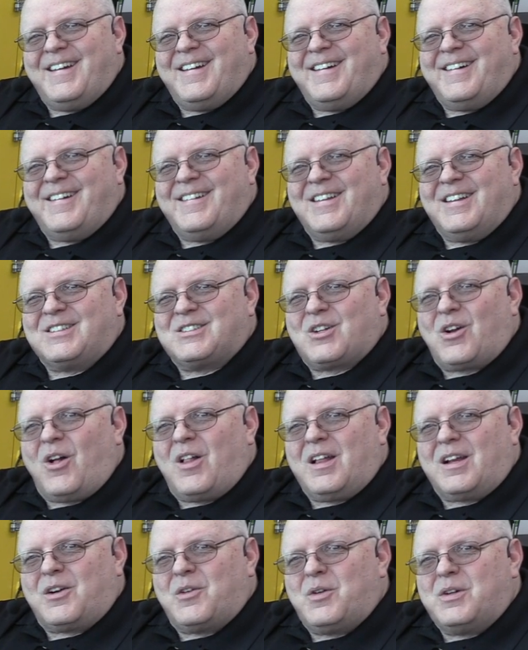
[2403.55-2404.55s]
Let's
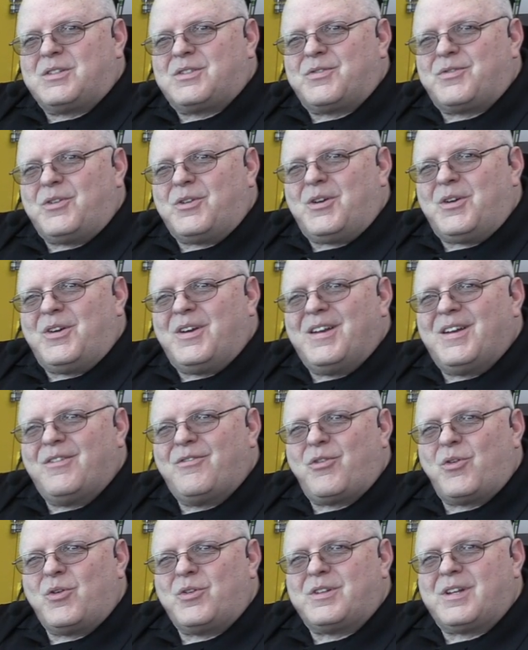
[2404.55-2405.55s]
call it quits for
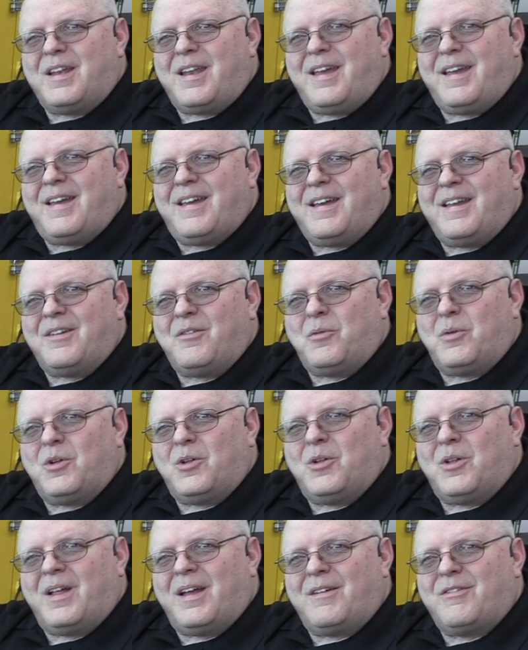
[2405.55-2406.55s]
today, and
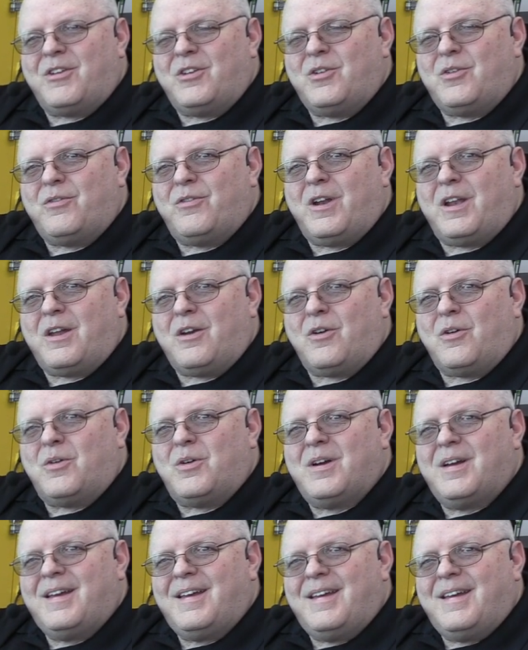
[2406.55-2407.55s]
we'll have a new
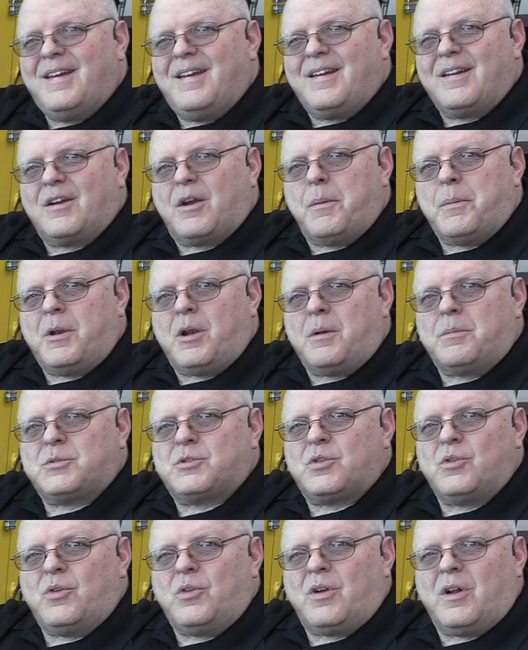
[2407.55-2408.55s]
video coming up
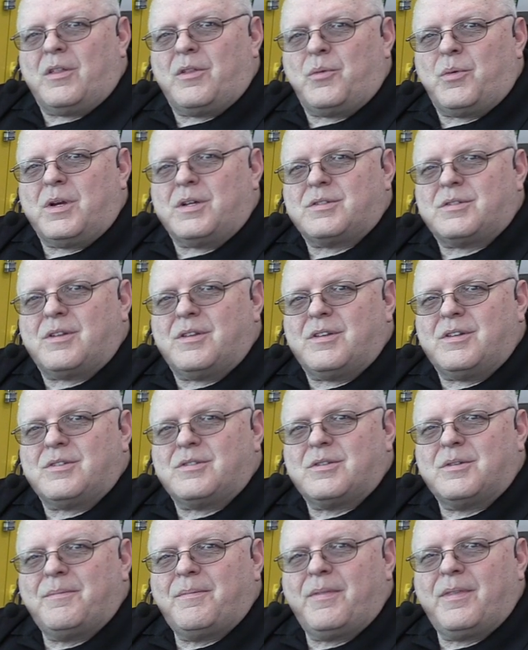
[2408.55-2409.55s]
soon on the rest of
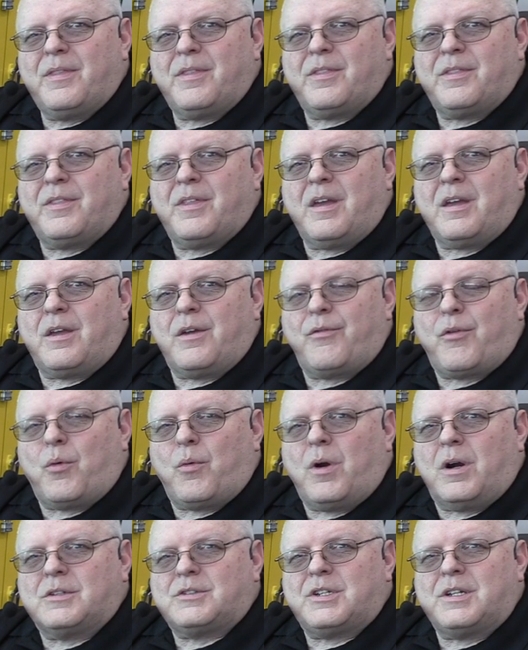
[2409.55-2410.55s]
this. Thank you for
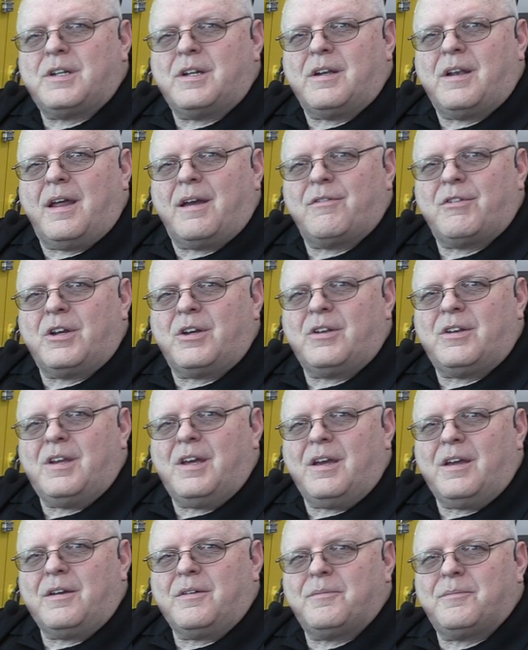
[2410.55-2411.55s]
watching, and have a good day.